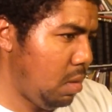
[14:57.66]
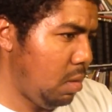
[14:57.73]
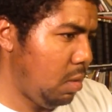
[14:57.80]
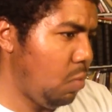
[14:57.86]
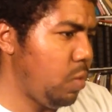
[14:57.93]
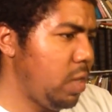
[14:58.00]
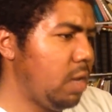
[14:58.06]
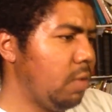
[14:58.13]
the
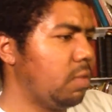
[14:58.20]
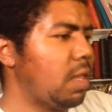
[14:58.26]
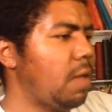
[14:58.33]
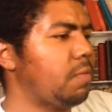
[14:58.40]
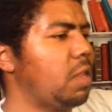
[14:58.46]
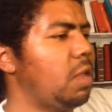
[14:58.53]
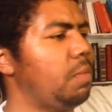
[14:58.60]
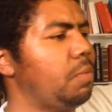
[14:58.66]
week of
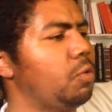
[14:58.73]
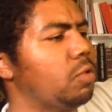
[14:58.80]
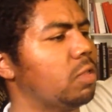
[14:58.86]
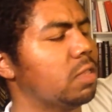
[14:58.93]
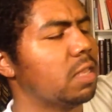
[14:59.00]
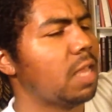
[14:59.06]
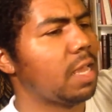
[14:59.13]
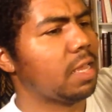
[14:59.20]
September
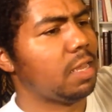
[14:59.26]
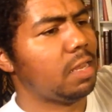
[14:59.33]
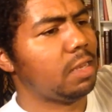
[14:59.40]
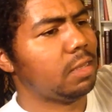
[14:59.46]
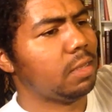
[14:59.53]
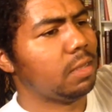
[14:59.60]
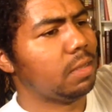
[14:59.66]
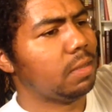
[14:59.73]

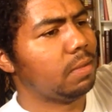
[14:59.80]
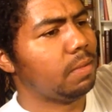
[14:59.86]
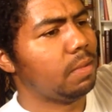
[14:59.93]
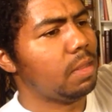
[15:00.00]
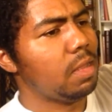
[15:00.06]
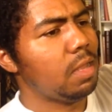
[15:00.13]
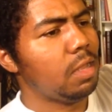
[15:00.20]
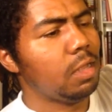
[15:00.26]
2nd,
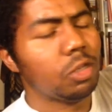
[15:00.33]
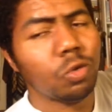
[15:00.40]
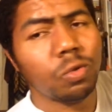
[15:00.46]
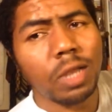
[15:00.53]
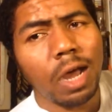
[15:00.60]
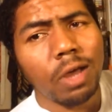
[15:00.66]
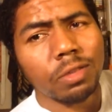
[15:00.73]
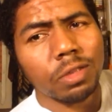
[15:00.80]

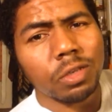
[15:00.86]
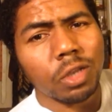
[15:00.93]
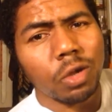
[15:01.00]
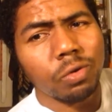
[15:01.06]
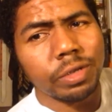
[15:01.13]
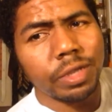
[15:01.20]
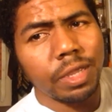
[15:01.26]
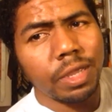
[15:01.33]

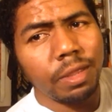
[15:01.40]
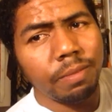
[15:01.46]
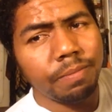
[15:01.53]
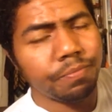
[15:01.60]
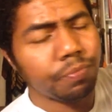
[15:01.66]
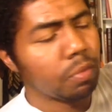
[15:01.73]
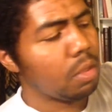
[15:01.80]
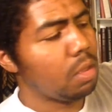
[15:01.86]
2013.
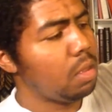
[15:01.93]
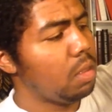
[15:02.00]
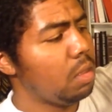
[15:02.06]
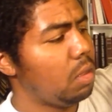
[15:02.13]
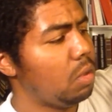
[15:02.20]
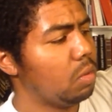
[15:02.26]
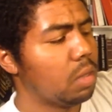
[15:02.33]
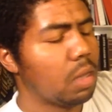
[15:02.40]

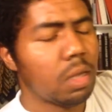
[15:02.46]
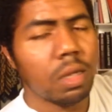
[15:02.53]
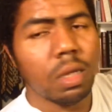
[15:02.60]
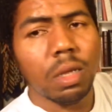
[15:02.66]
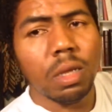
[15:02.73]
Okay.